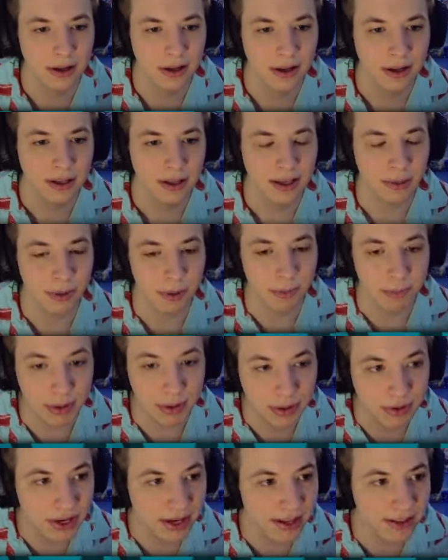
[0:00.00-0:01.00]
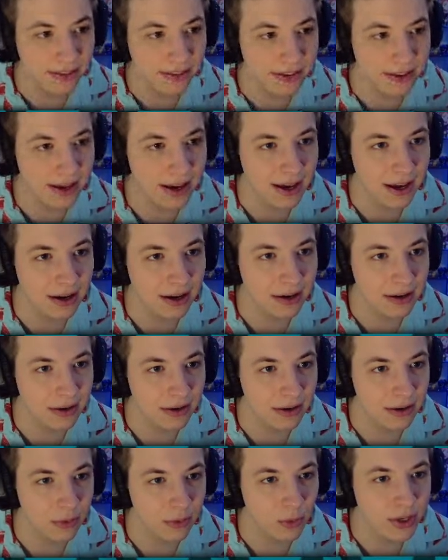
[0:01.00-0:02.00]
Can we build anything yet?
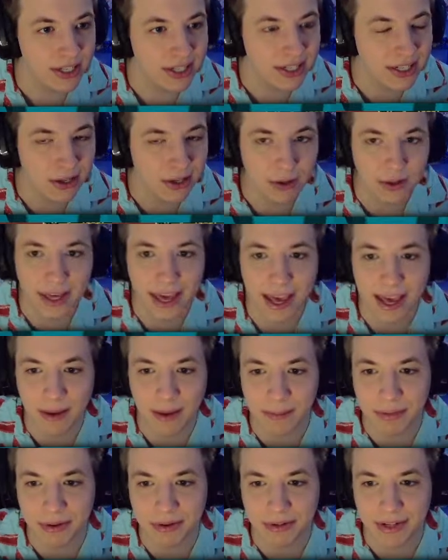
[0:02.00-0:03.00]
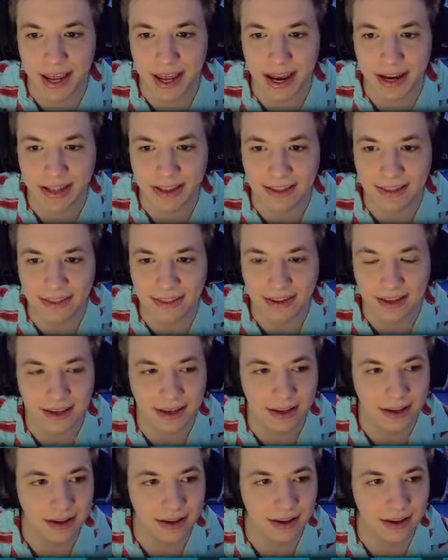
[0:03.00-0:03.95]
We still can't build anything?